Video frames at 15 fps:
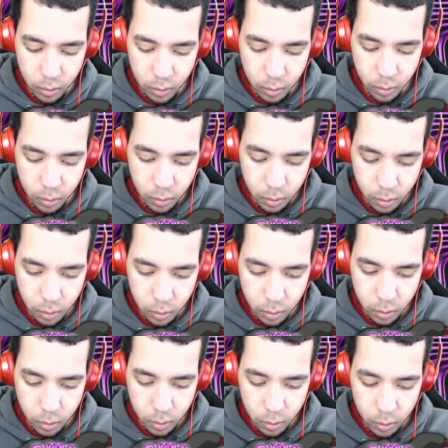
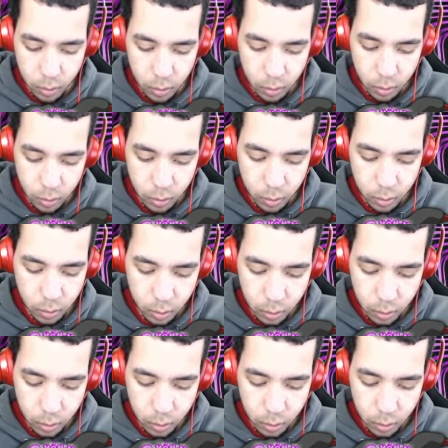Nothing is said.